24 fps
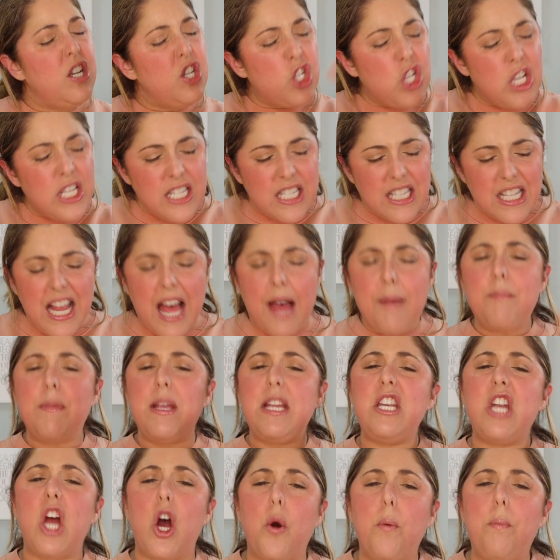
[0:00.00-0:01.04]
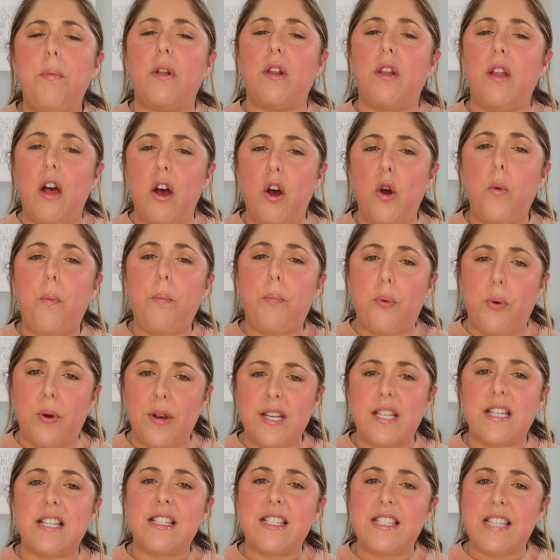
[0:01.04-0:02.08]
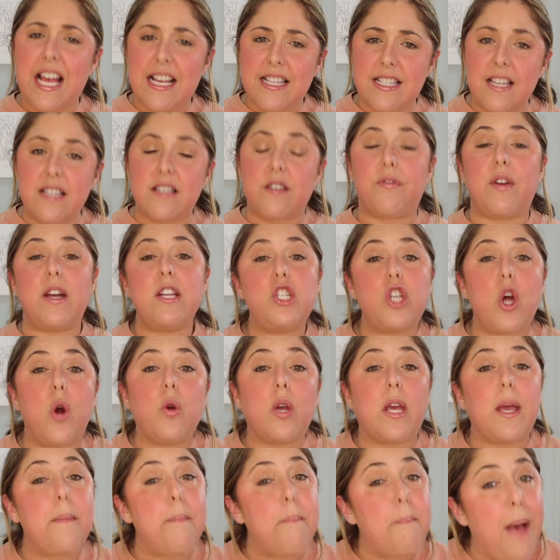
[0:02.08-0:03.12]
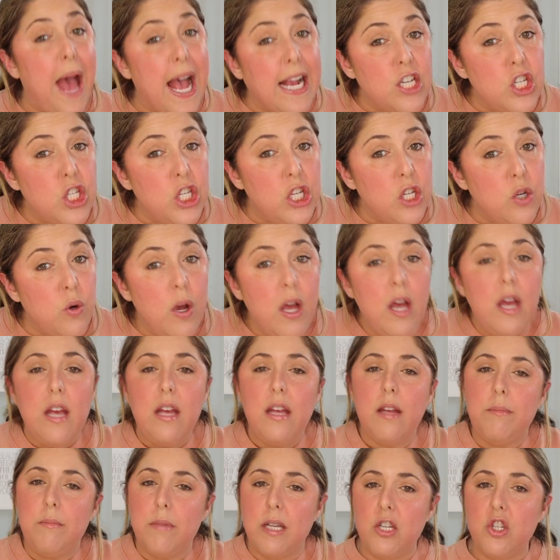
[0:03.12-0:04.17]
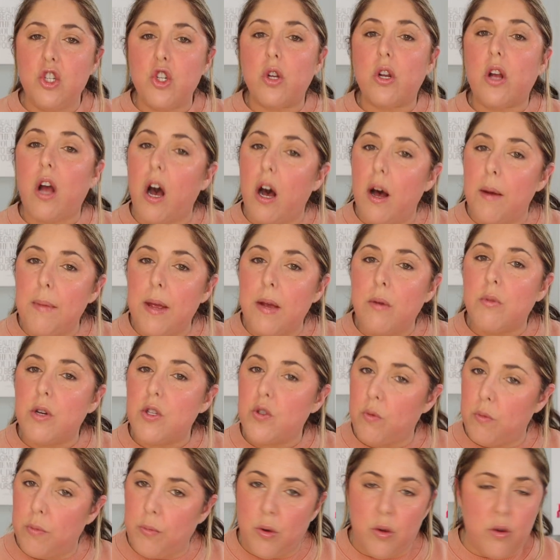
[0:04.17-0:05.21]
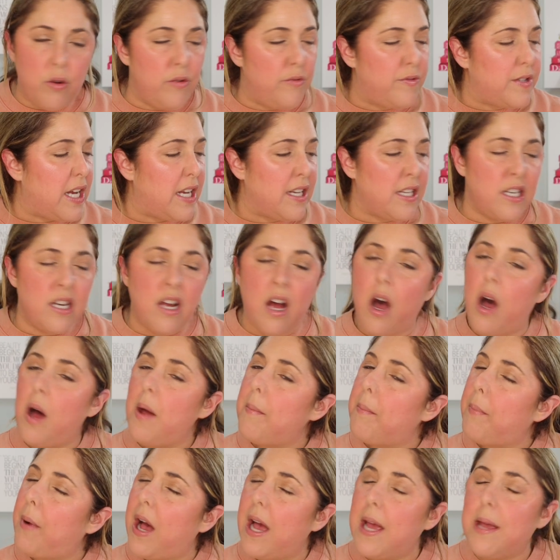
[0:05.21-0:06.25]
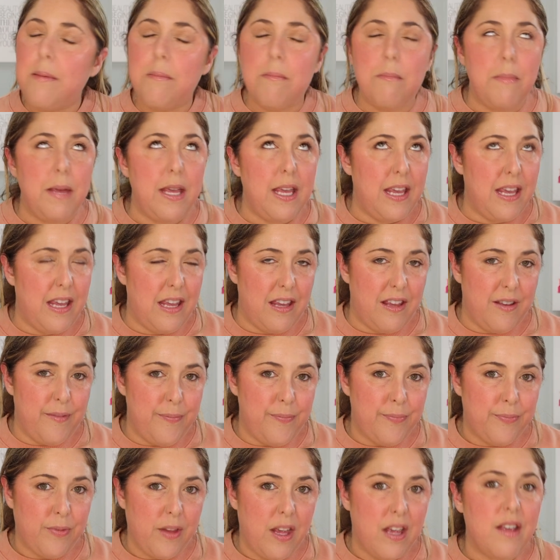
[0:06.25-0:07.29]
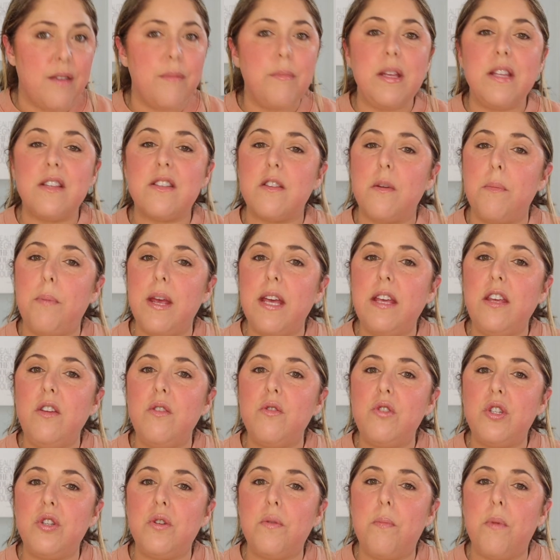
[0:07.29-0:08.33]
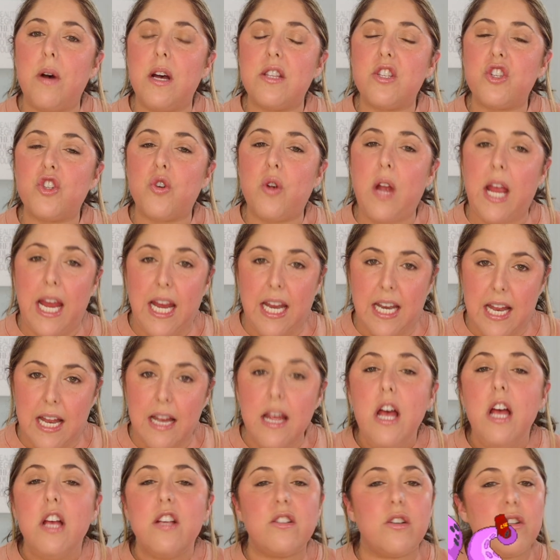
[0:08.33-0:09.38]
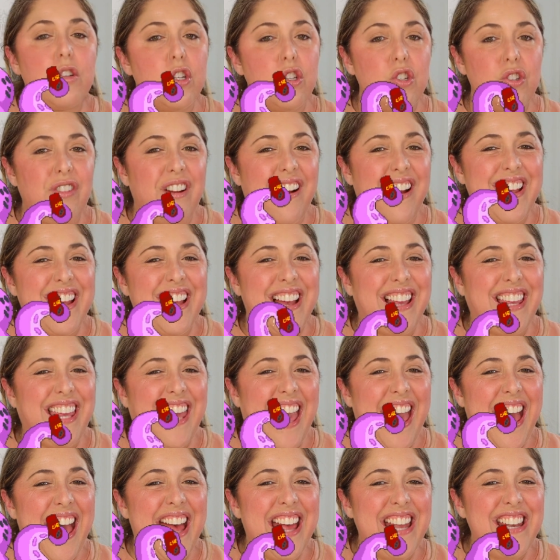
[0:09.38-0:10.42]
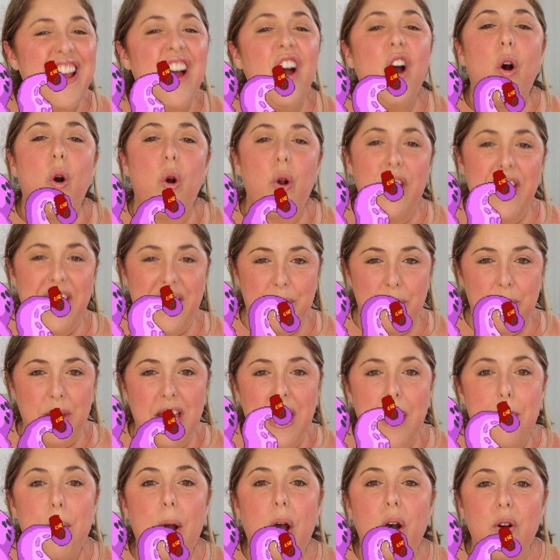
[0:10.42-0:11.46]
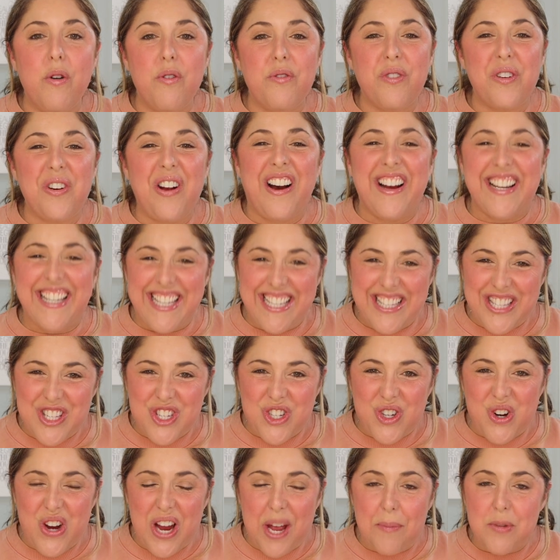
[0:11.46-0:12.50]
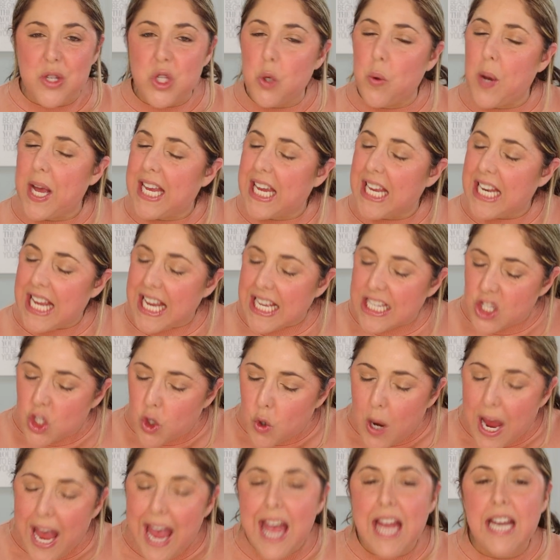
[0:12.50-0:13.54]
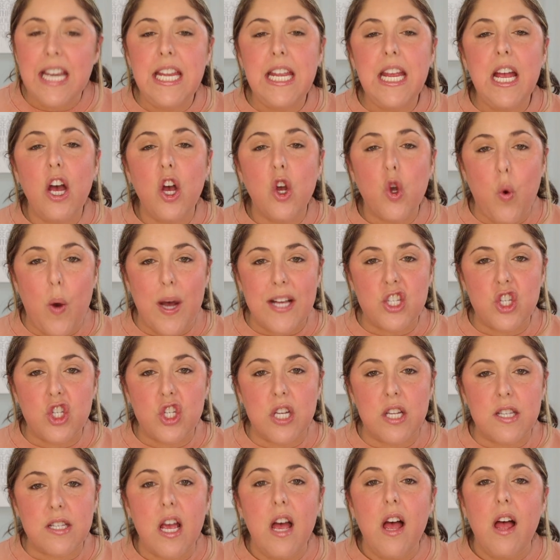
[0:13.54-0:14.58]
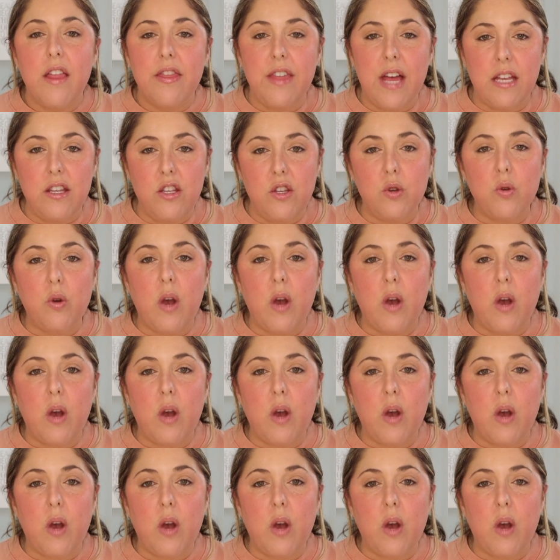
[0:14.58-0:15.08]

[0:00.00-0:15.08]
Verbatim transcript: just let me know below, Princesses. If I don't get back to you, it means your comment was removed and not by me. It means the big YouTube monster ate it. So just try again or hit me up over on Instagram so I can answer any questions that you